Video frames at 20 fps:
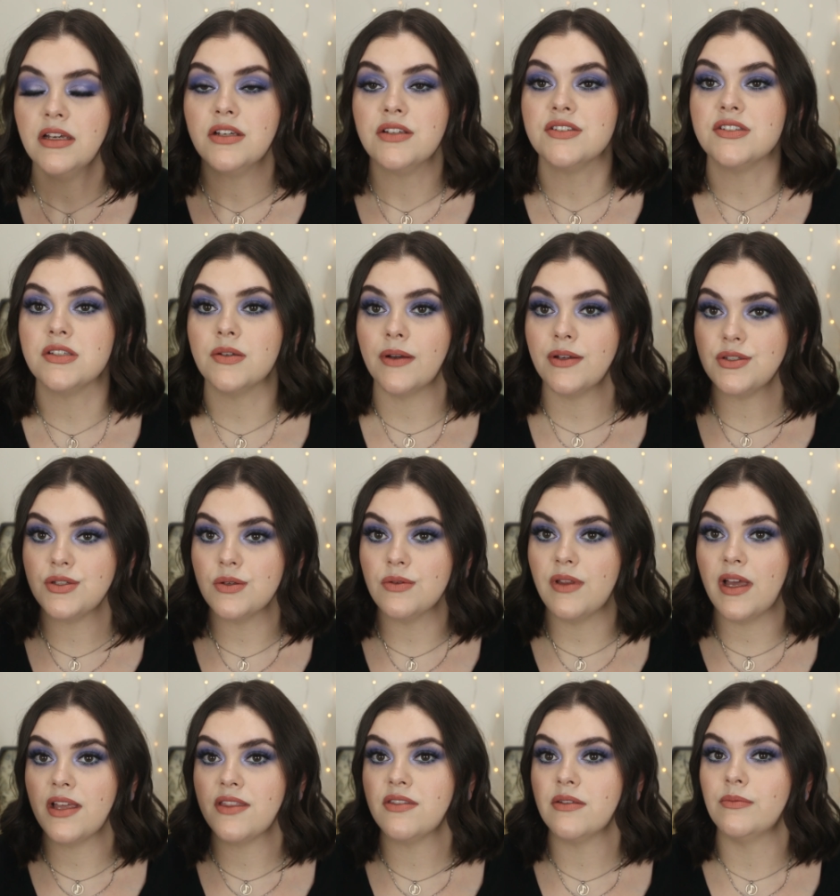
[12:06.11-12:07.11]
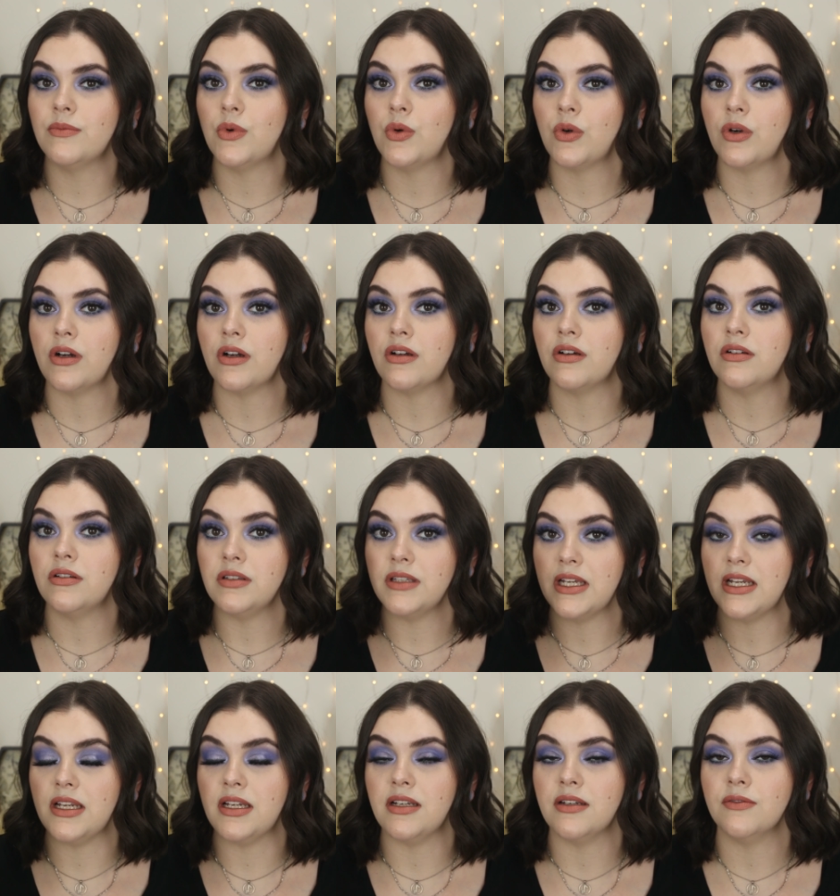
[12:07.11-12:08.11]
So I do like the more
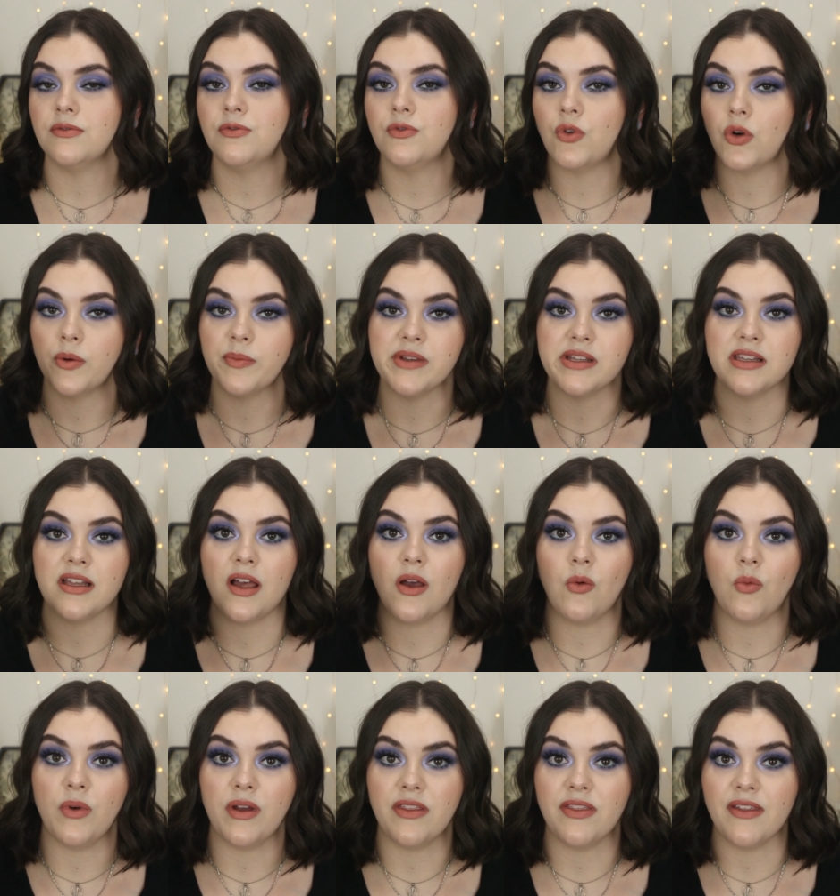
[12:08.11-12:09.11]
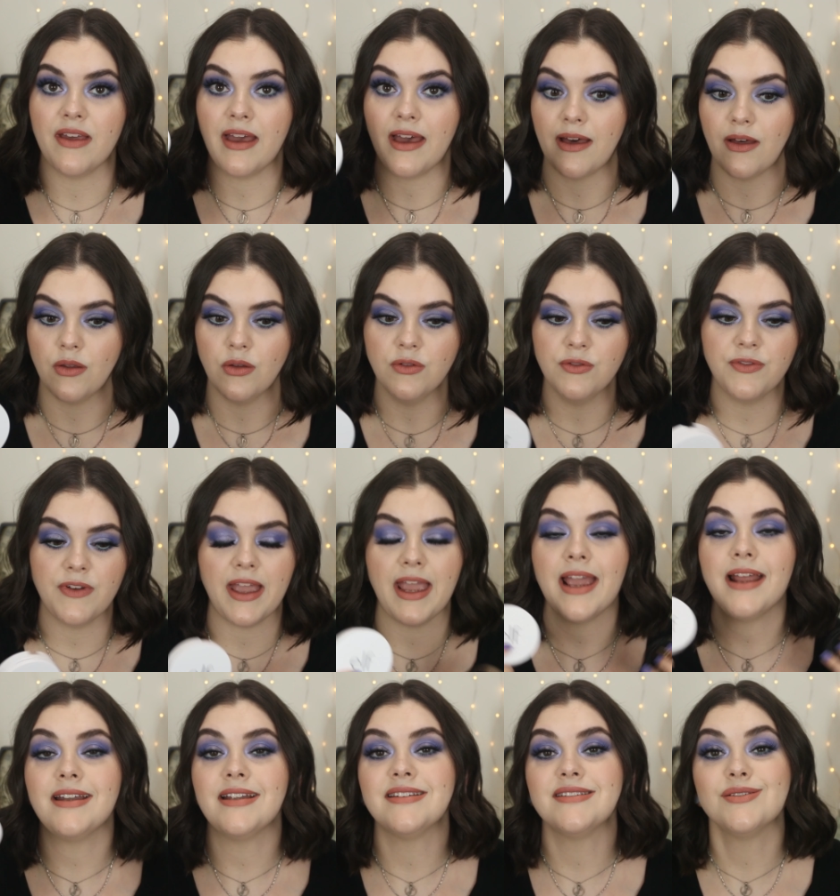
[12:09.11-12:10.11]
clean formula with e.l.f.
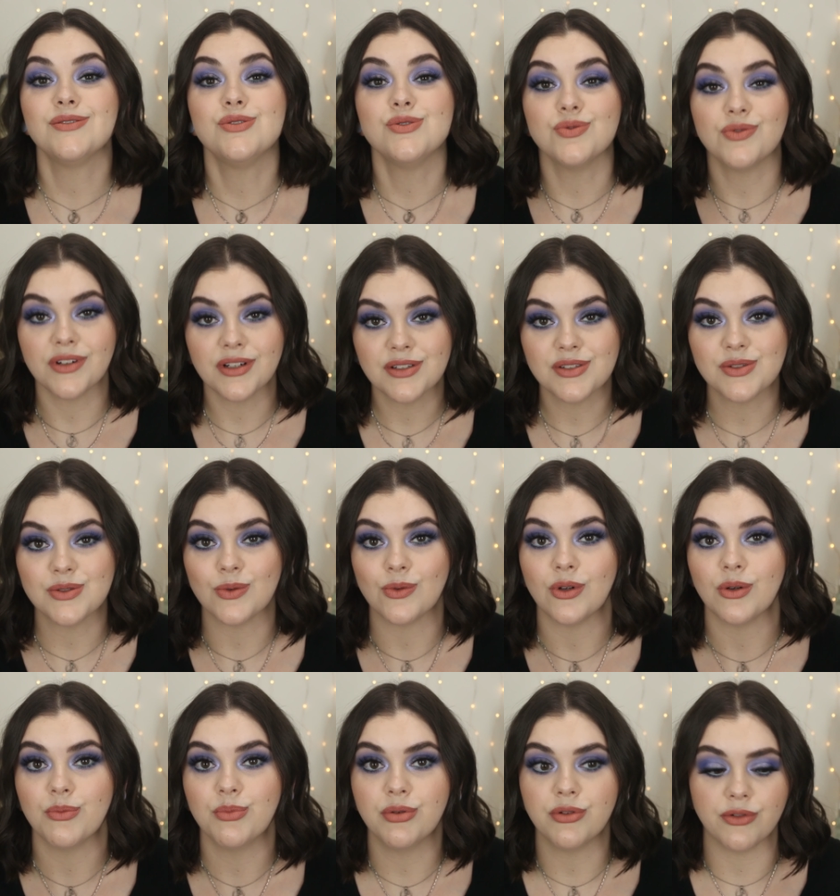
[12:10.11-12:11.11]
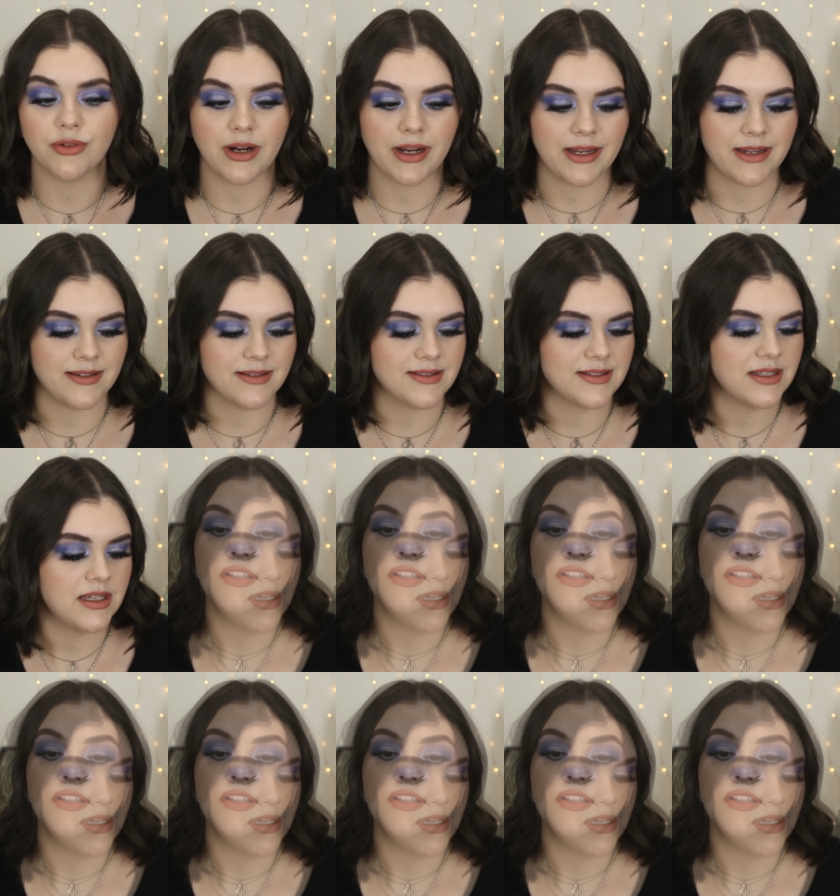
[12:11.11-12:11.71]
and it's a drugstore price.